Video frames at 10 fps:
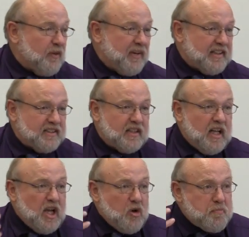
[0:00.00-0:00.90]
We got this
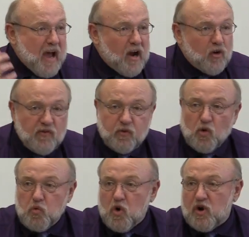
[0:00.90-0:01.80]

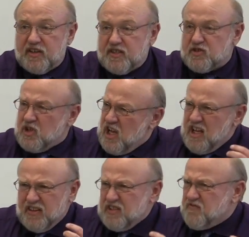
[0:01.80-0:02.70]
powerful word,
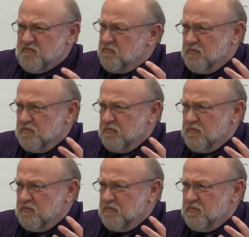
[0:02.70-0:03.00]
this